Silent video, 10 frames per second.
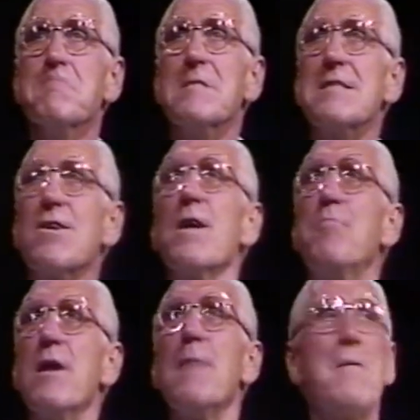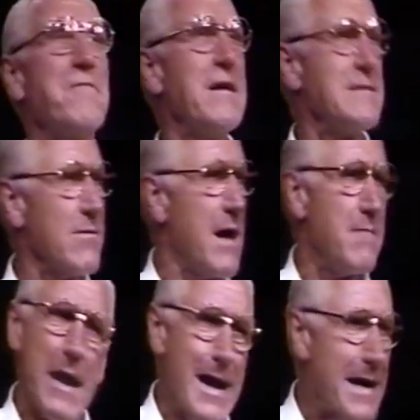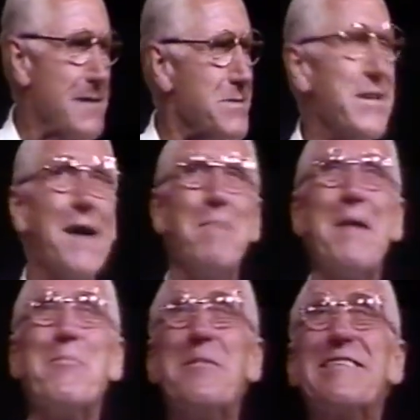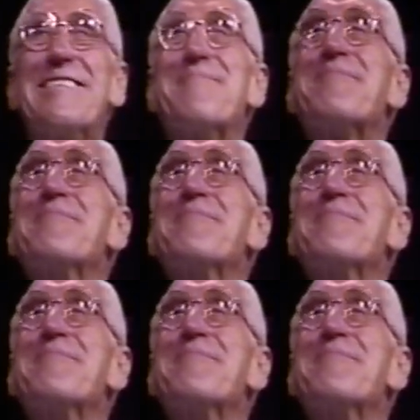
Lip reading: is going to put up a fence around my house without my permission.